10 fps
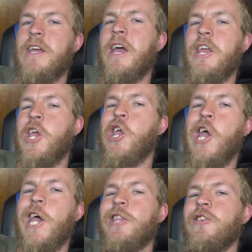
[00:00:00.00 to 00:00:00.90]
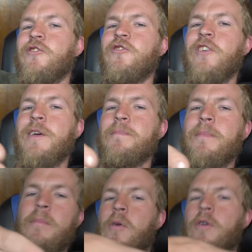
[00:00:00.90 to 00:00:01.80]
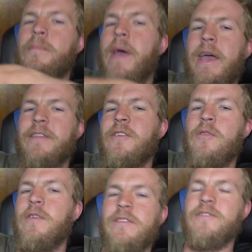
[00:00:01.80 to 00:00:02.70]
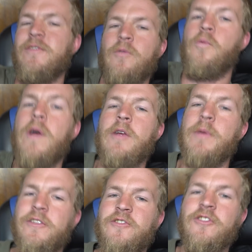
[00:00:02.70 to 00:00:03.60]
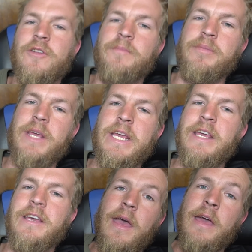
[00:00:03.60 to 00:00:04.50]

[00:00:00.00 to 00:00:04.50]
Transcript: to kind of guide the ship more back towards where we should be.